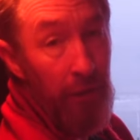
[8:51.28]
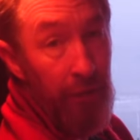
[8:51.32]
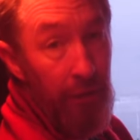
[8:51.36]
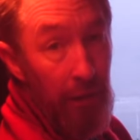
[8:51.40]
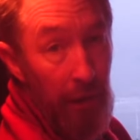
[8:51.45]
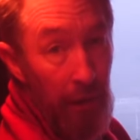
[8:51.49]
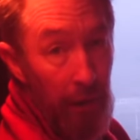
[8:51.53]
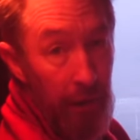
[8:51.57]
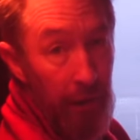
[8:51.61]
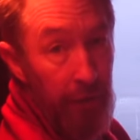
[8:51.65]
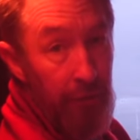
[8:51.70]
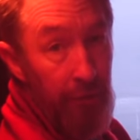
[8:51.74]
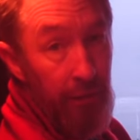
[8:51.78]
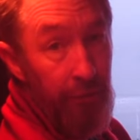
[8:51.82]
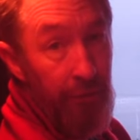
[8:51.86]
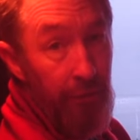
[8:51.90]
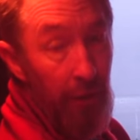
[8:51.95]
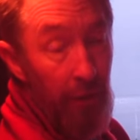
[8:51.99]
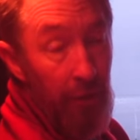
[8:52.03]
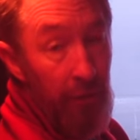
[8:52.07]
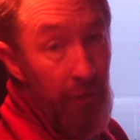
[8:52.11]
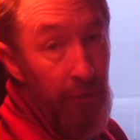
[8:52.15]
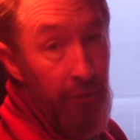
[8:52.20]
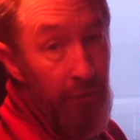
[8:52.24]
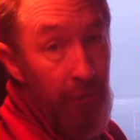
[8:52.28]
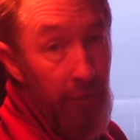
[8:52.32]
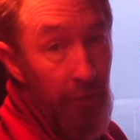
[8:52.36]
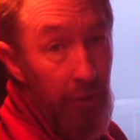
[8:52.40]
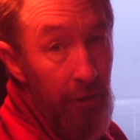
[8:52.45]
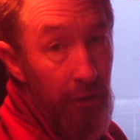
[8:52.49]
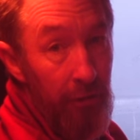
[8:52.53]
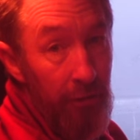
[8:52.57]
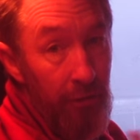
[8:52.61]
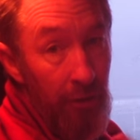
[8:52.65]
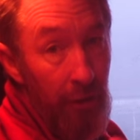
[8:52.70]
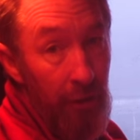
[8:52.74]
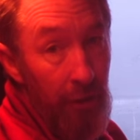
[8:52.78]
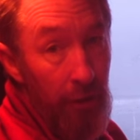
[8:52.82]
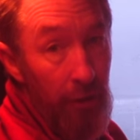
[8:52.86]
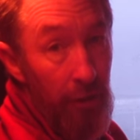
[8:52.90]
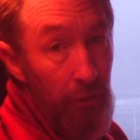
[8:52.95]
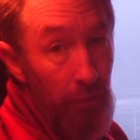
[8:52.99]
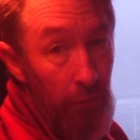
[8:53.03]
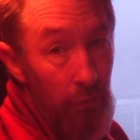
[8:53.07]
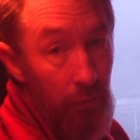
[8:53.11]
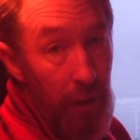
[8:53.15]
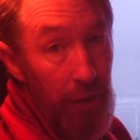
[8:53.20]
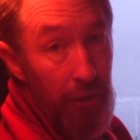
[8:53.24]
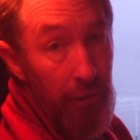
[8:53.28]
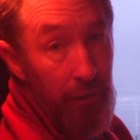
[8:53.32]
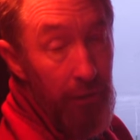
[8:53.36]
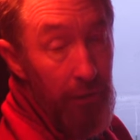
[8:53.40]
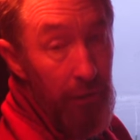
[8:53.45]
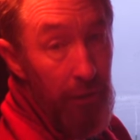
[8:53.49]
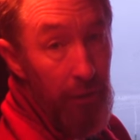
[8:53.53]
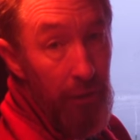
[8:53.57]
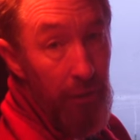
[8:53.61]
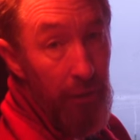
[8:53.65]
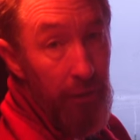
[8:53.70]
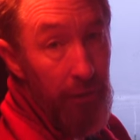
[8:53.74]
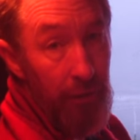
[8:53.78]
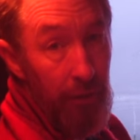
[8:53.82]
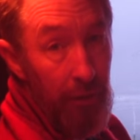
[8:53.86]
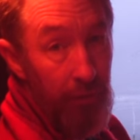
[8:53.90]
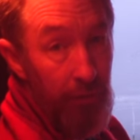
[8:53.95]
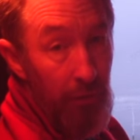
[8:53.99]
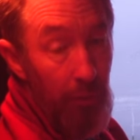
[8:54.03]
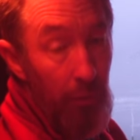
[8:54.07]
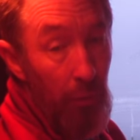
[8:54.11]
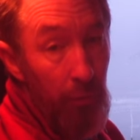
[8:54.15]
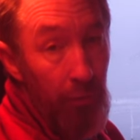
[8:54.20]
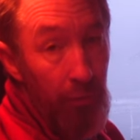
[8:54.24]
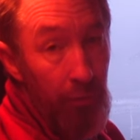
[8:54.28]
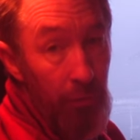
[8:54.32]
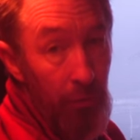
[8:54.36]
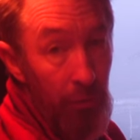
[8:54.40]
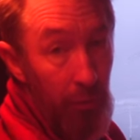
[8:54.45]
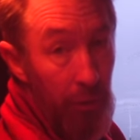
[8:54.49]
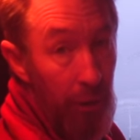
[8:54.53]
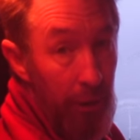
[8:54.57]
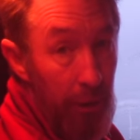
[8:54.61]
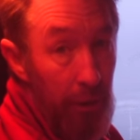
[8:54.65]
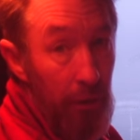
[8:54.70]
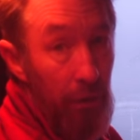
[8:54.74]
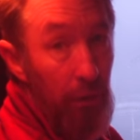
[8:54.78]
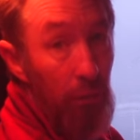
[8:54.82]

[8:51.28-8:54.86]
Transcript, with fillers: the light that's on this is a red light as opposed to a